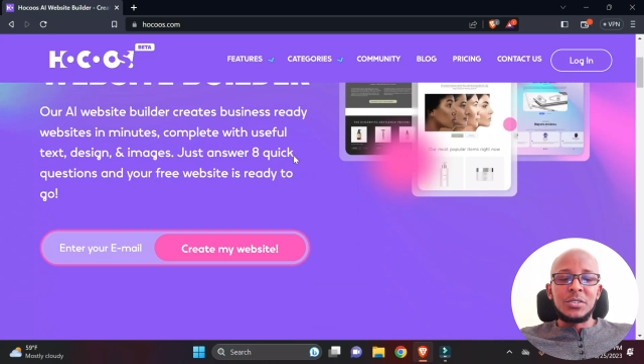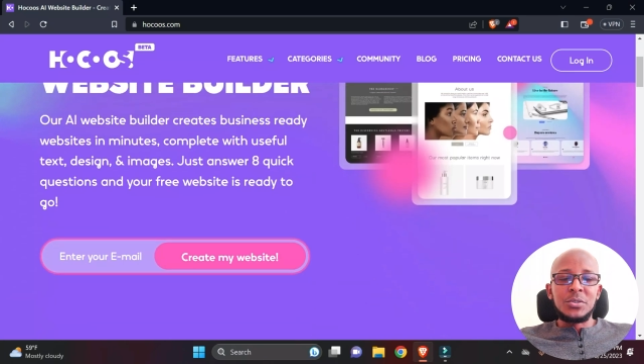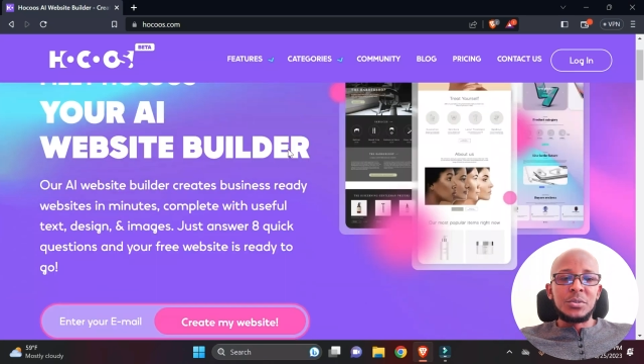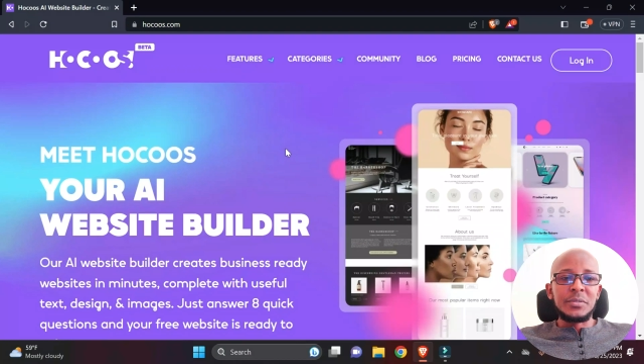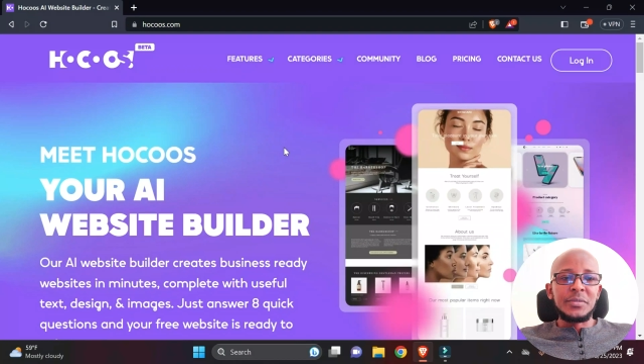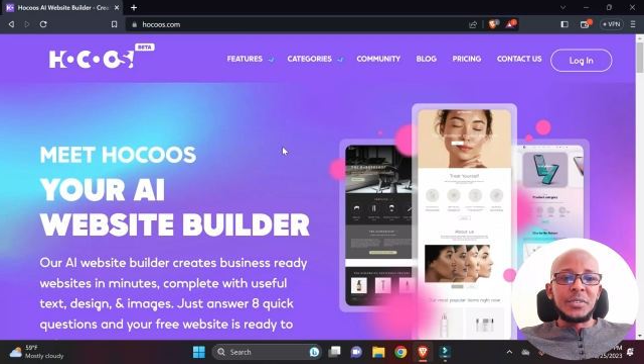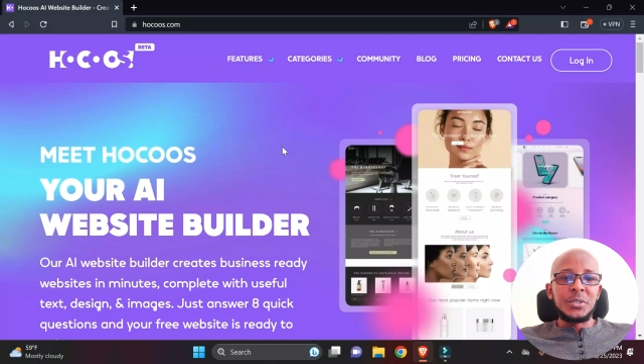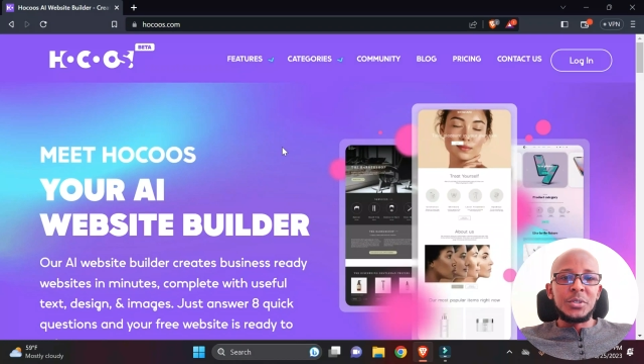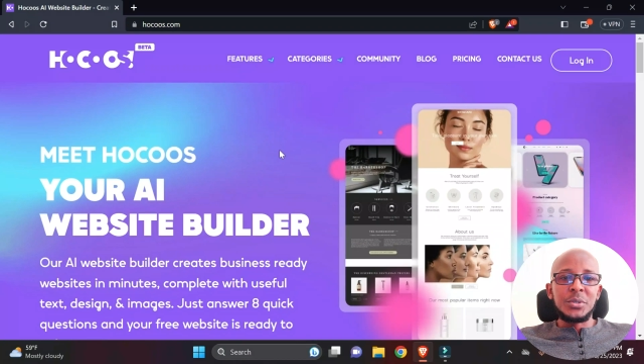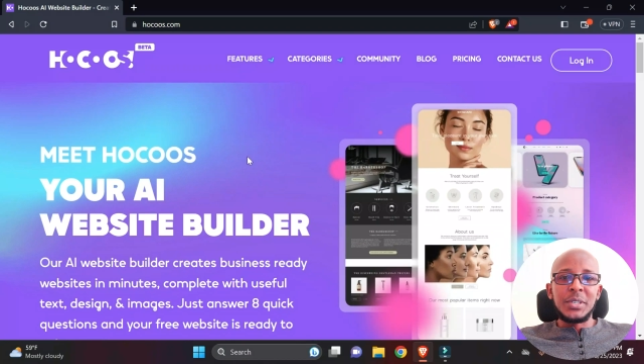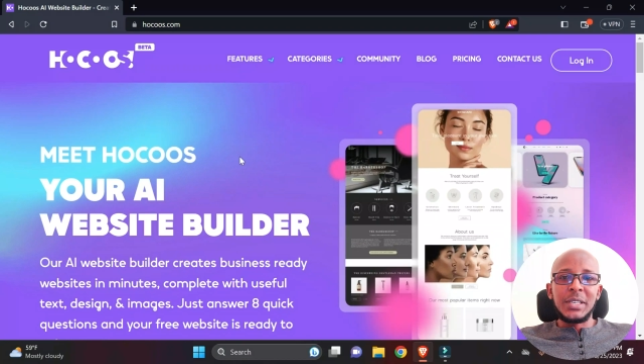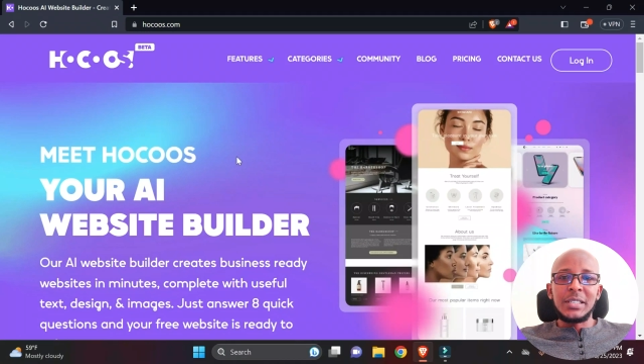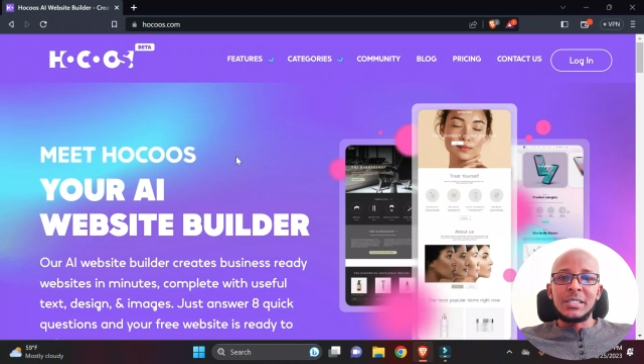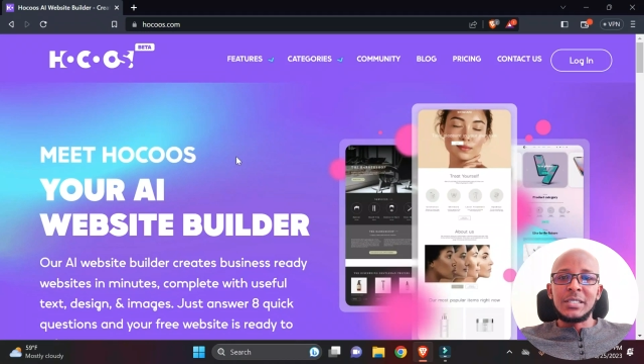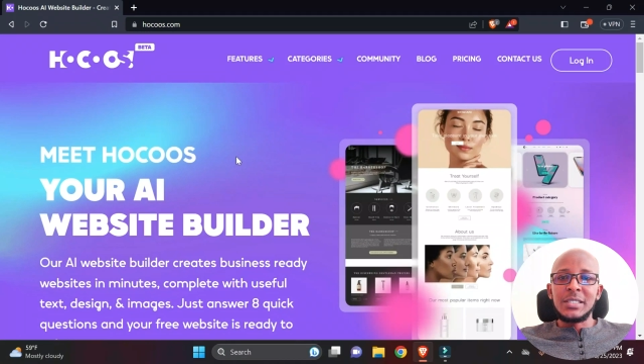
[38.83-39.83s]
So for you to
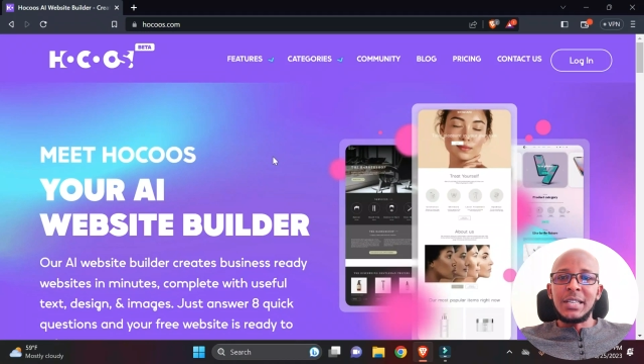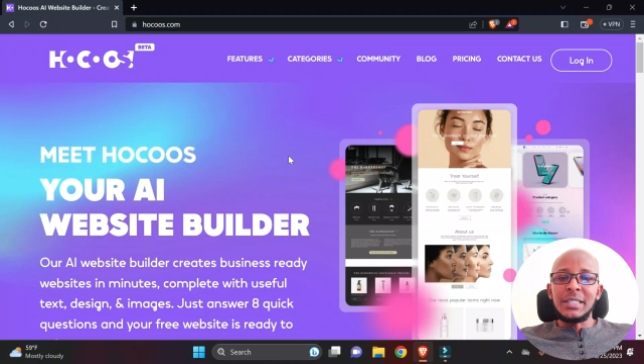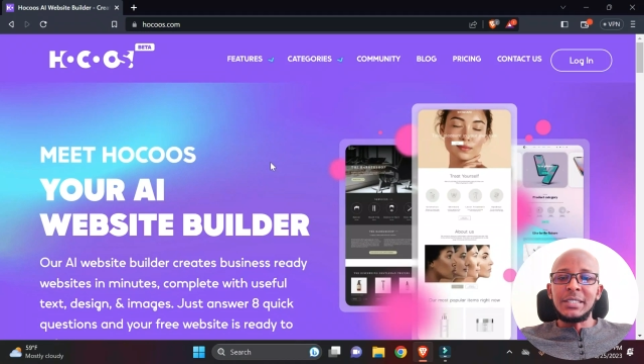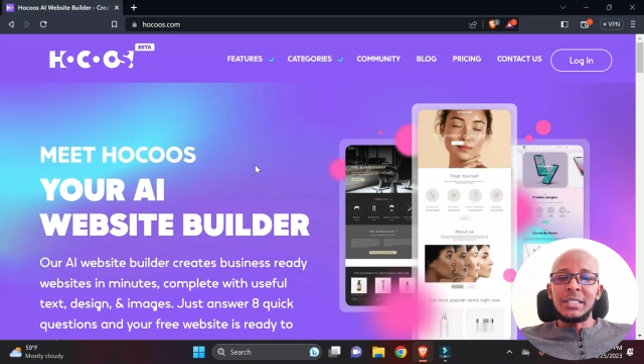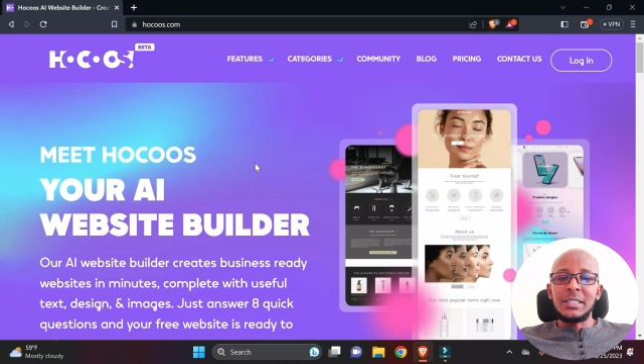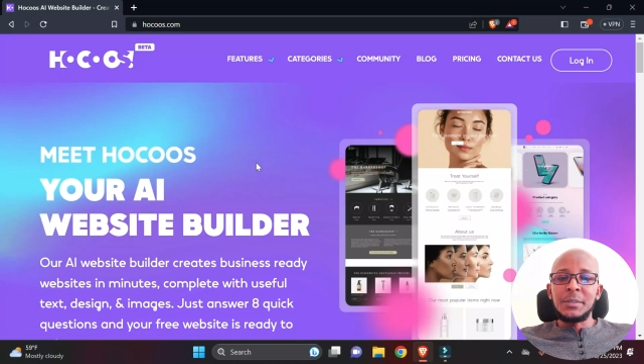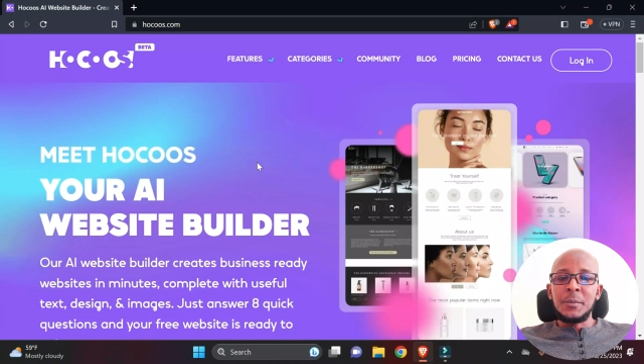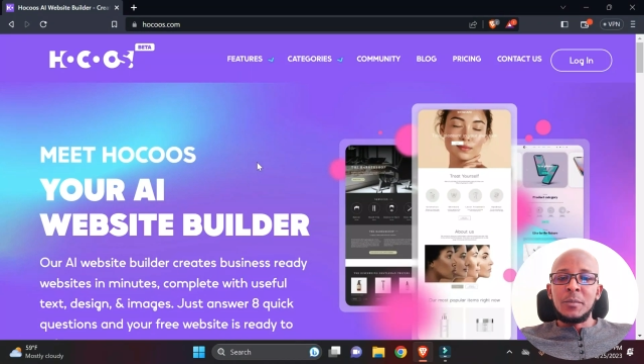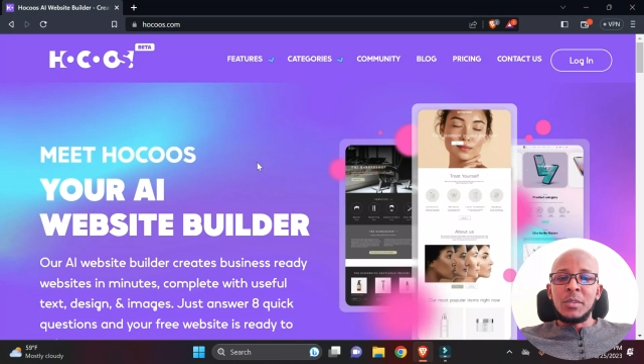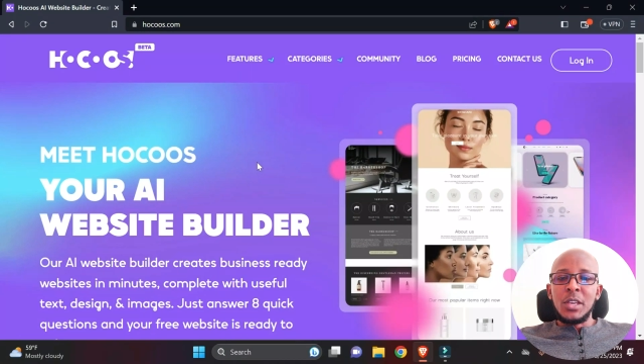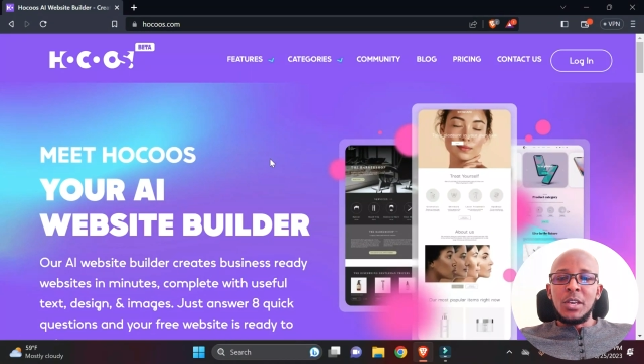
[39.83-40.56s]
get started,